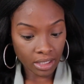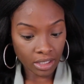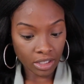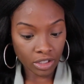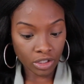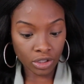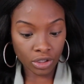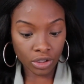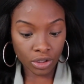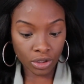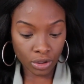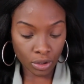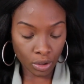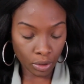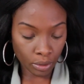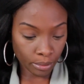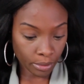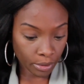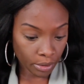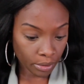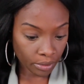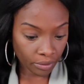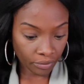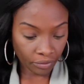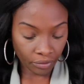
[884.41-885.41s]
So
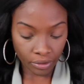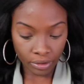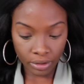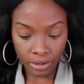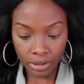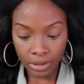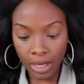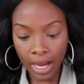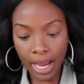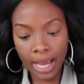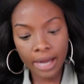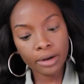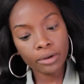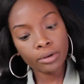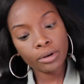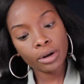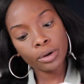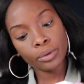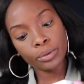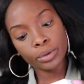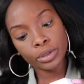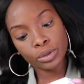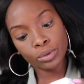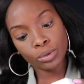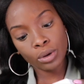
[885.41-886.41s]
beautiful. So I don't
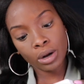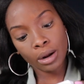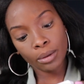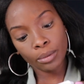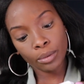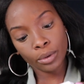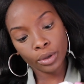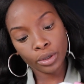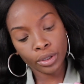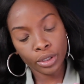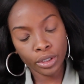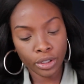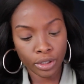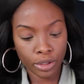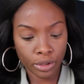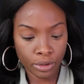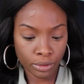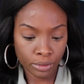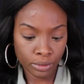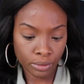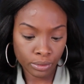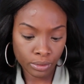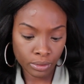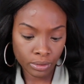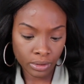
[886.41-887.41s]
know which one I'm going to
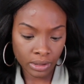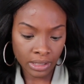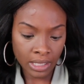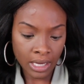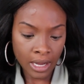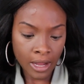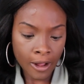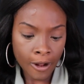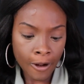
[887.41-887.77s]
use.